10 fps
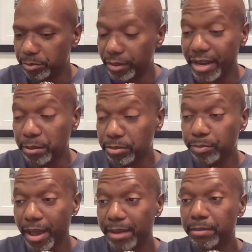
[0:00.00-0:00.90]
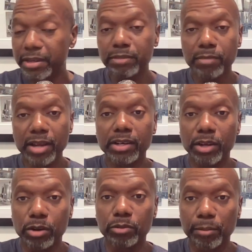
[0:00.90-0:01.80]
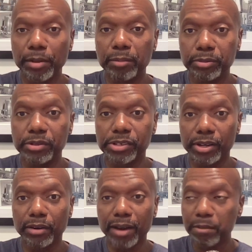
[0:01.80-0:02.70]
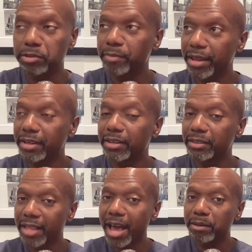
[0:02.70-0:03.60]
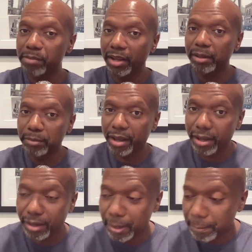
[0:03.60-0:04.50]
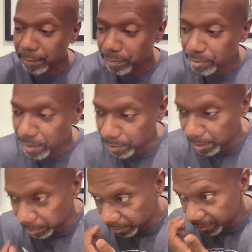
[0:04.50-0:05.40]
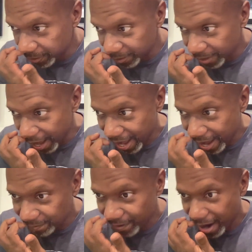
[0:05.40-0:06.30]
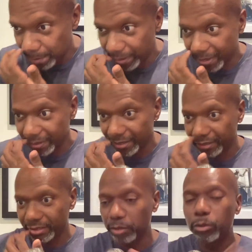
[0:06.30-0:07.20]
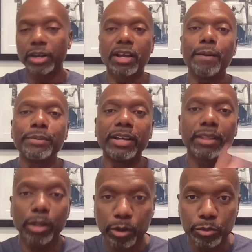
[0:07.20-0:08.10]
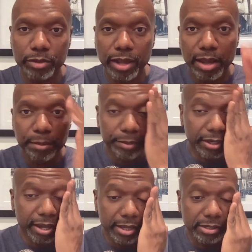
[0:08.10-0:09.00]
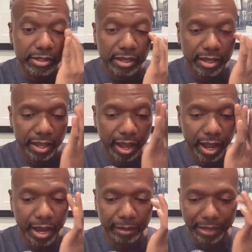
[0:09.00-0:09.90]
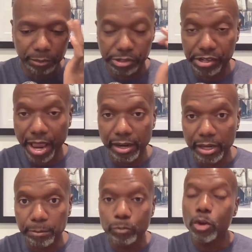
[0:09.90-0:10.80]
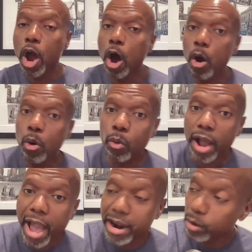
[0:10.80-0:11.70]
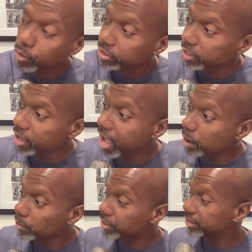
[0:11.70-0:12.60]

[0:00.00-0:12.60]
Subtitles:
They was paying me good money though to be a bullshitter. I was making a lot of money, man, to be a bullshitter. I got fired because the company closed because they were shady. Oh, and I worked